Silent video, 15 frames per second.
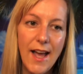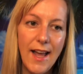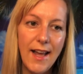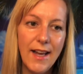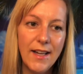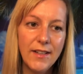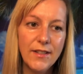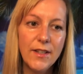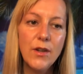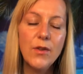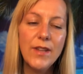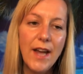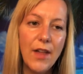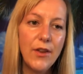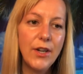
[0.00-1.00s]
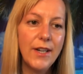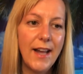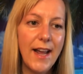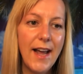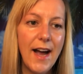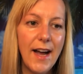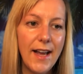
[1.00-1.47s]
And you know, the other
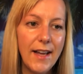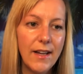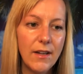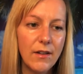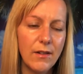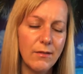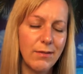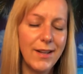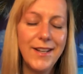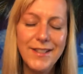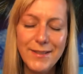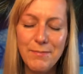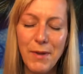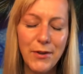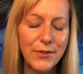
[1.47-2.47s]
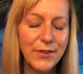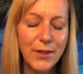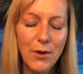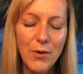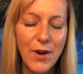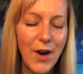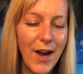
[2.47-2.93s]
day it's months
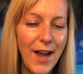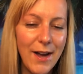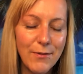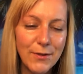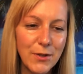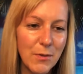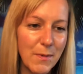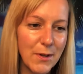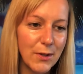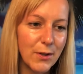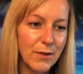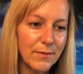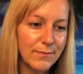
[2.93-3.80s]
ago now, I have so much,